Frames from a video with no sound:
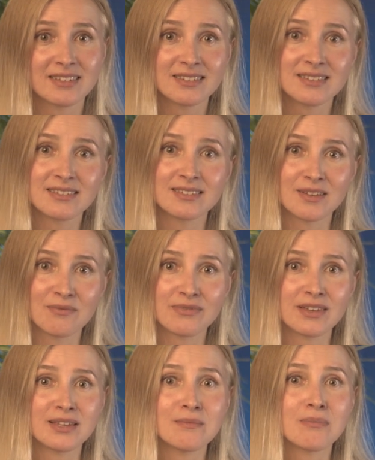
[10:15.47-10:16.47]
is
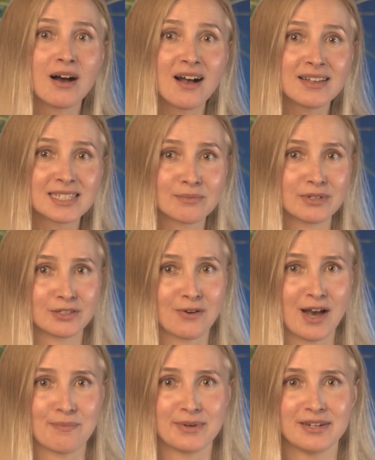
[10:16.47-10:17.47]
something impossible to
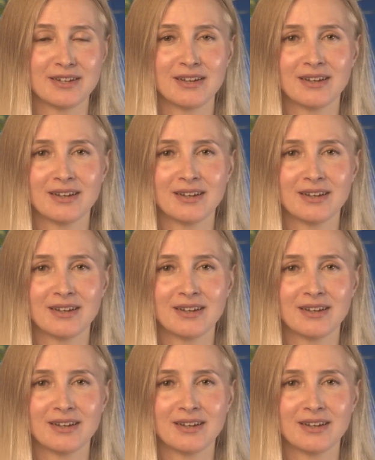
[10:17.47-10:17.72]
happen.